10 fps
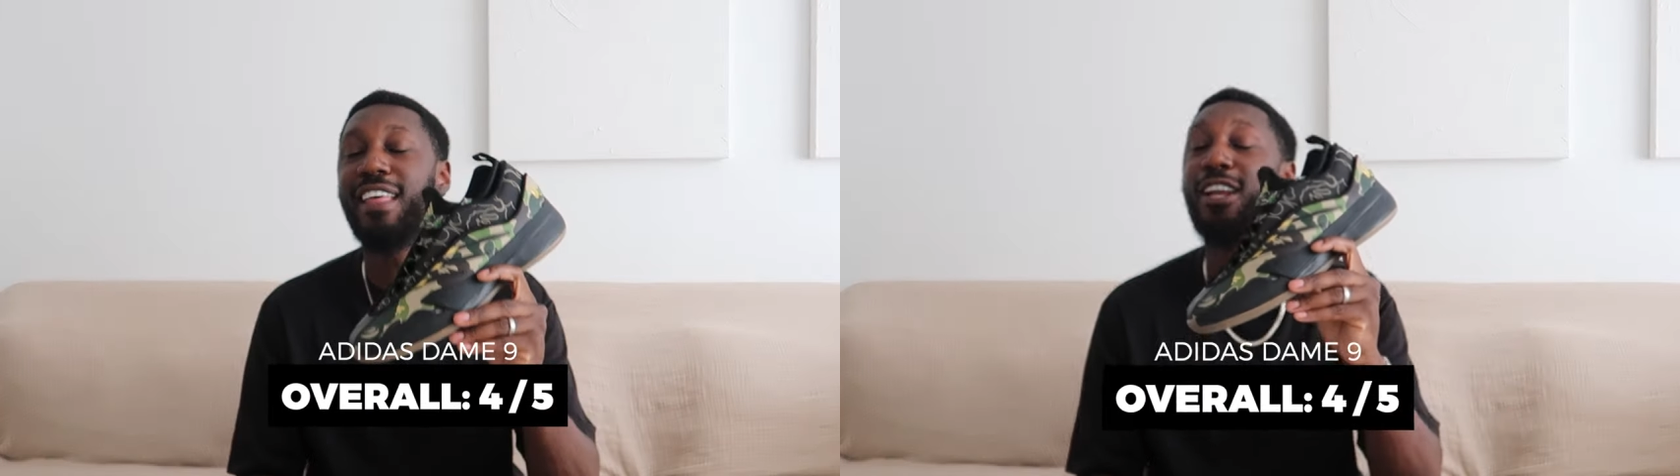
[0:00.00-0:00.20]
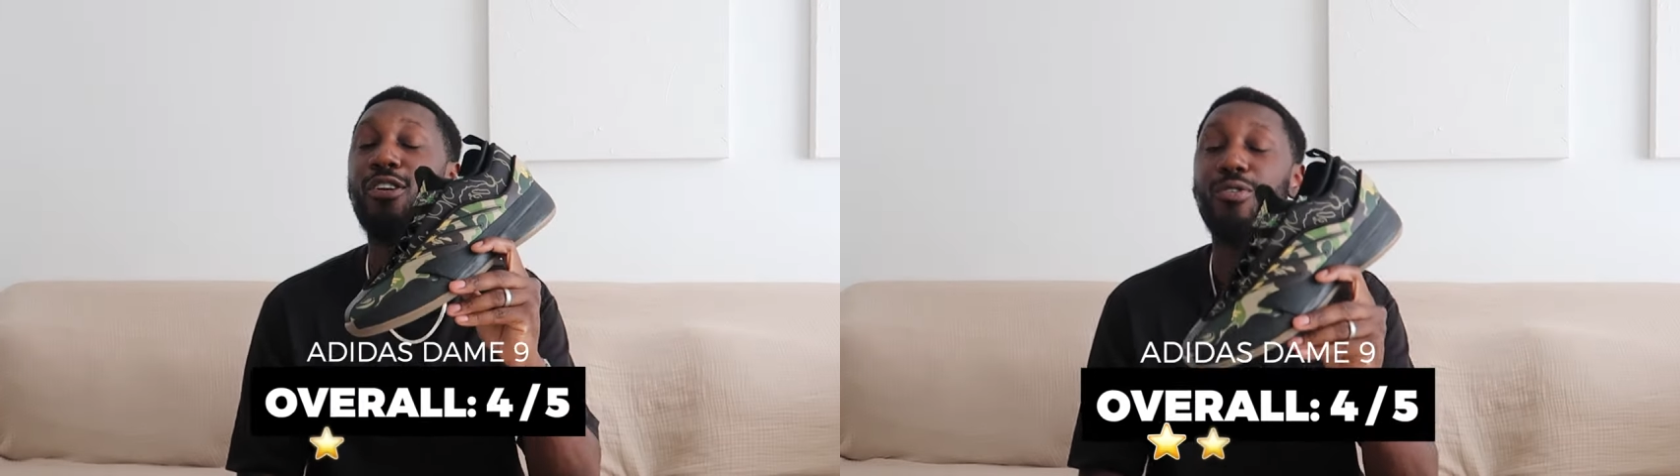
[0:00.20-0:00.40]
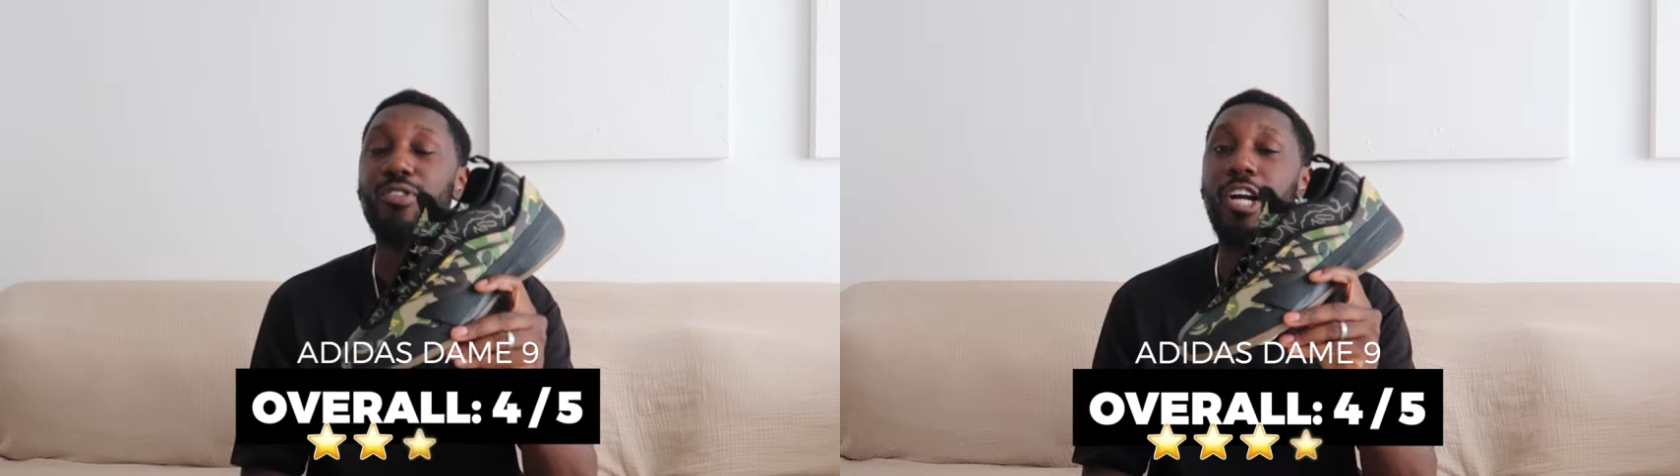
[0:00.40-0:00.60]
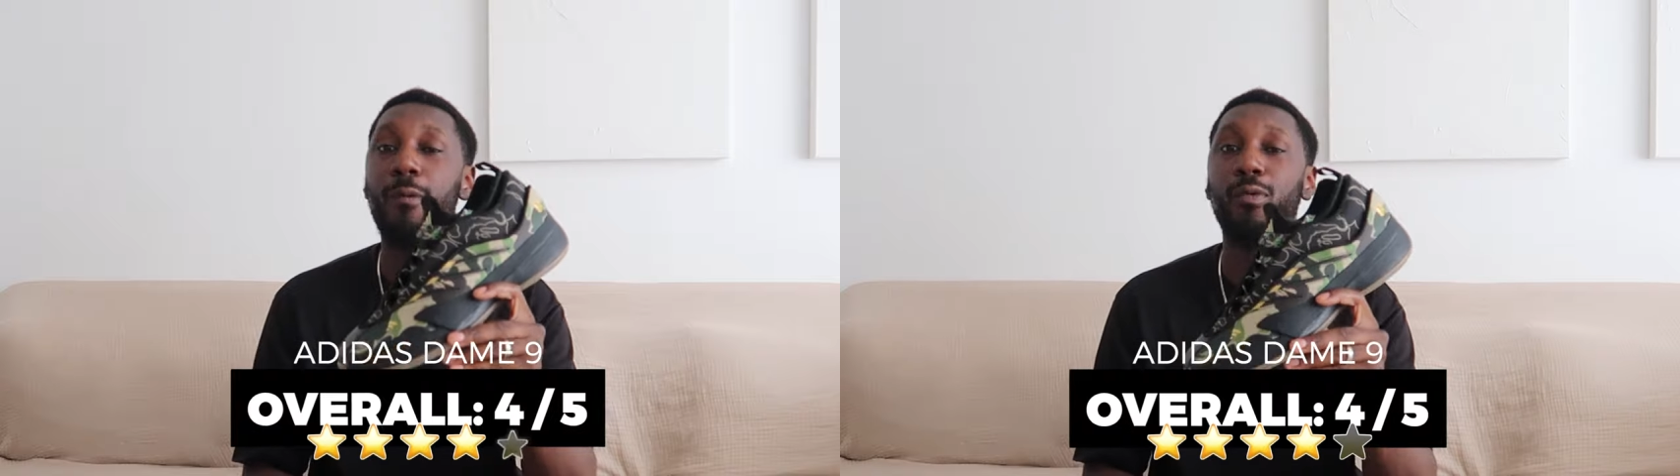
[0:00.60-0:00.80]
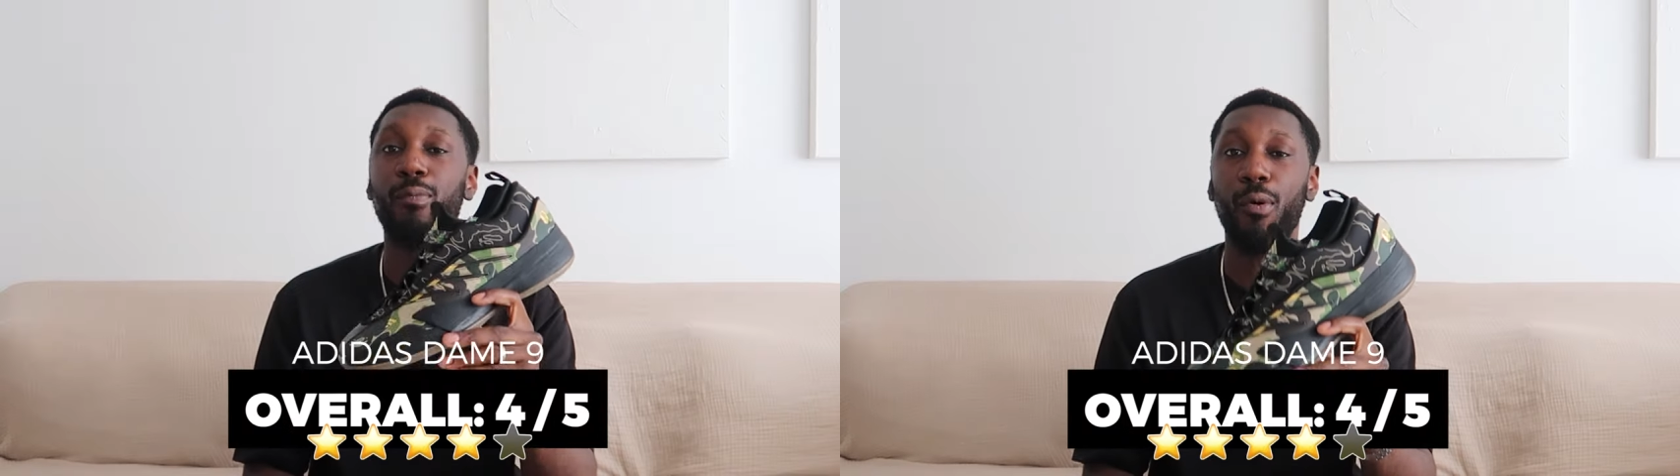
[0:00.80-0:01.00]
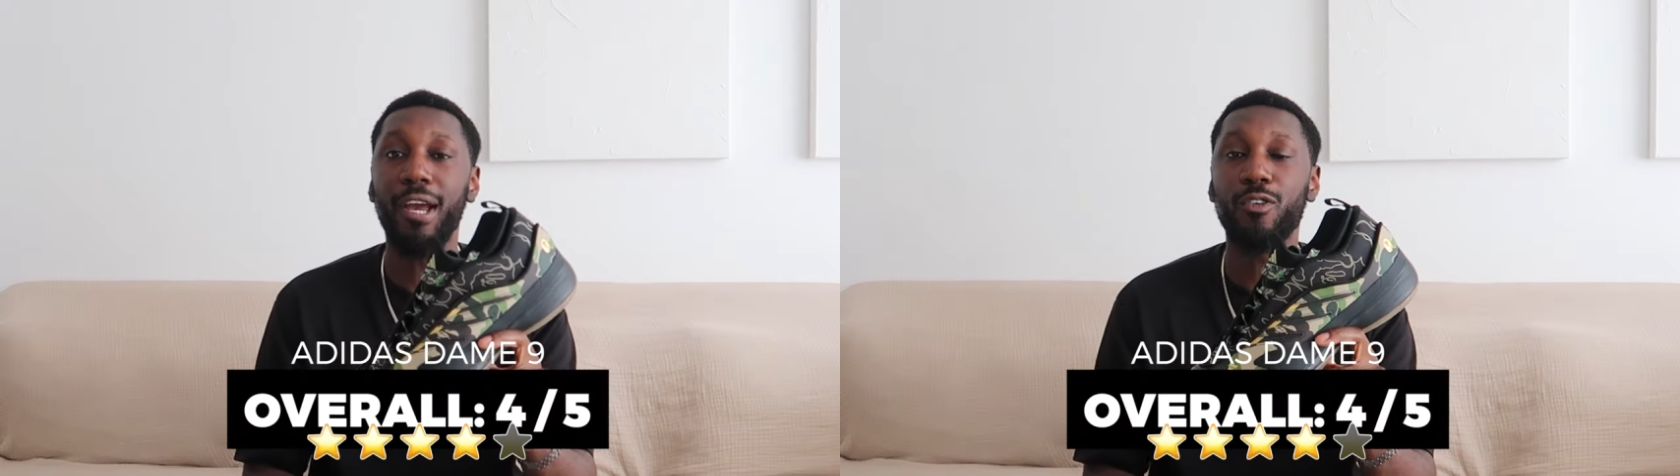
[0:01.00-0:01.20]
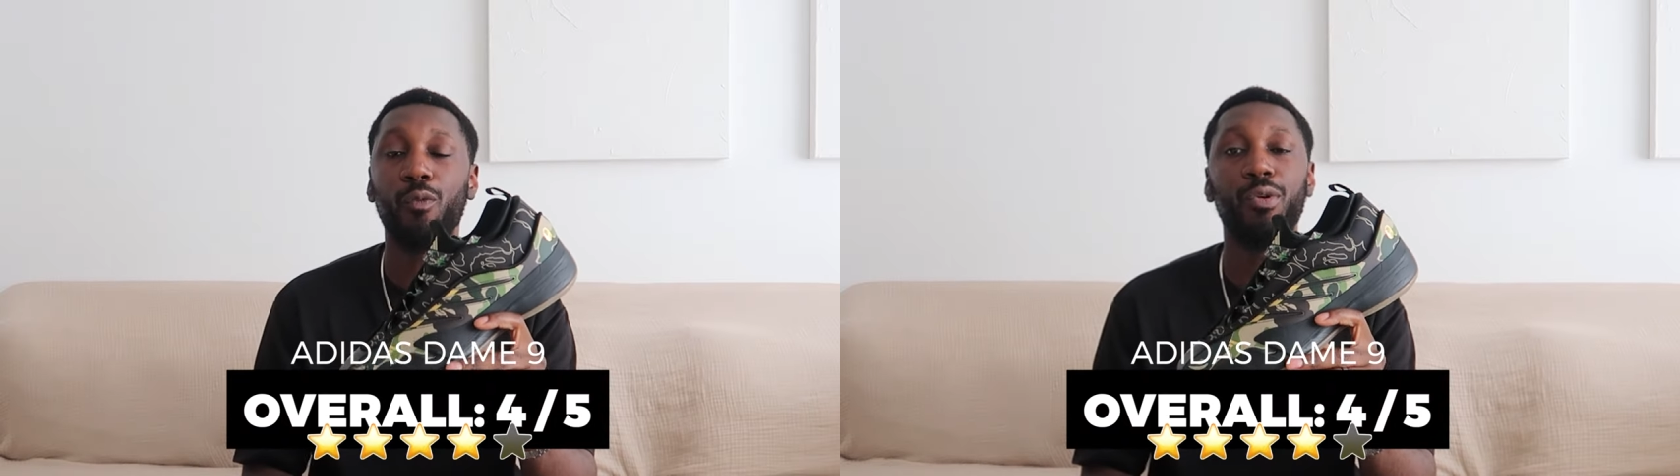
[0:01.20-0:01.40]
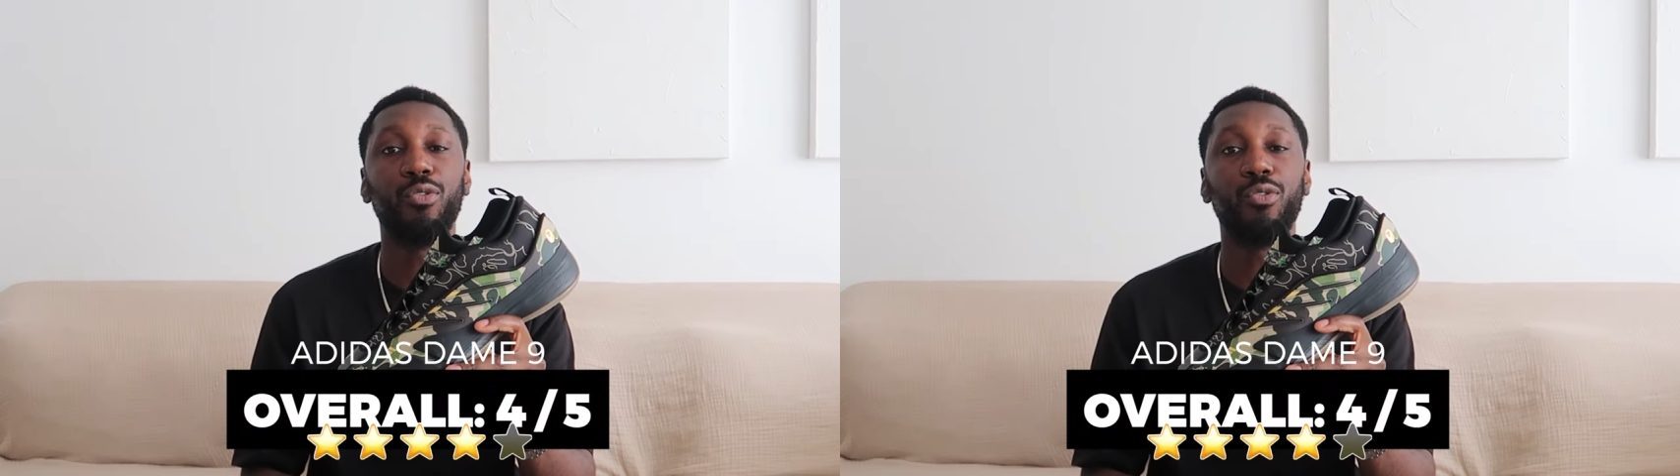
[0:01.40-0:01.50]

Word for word: They lose a couple points when we're